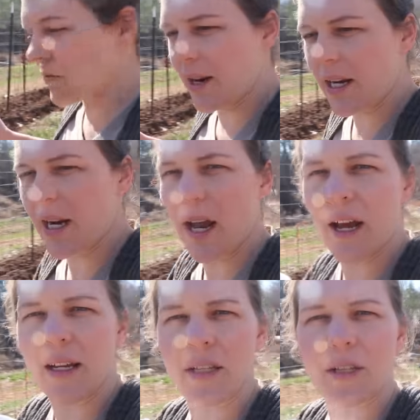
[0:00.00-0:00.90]
is ready, and
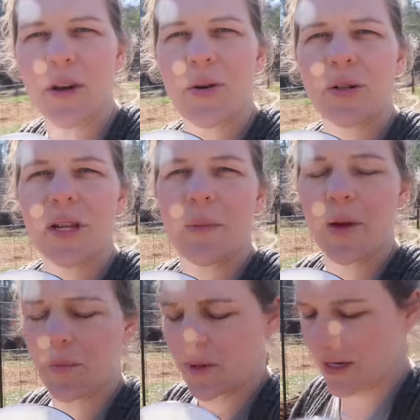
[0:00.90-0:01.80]
I soaked
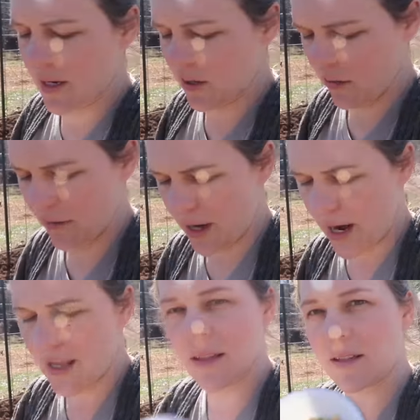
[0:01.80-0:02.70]
my peas
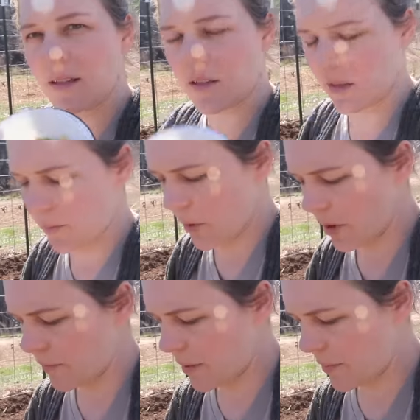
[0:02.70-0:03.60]
overnight. This is just
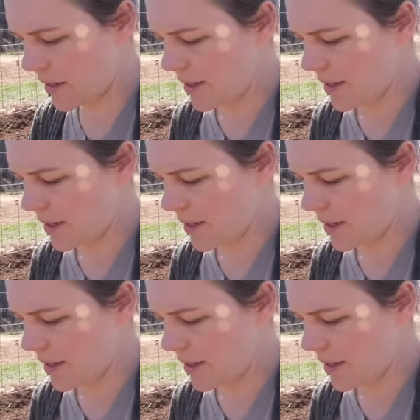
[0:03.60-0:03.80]
part of them.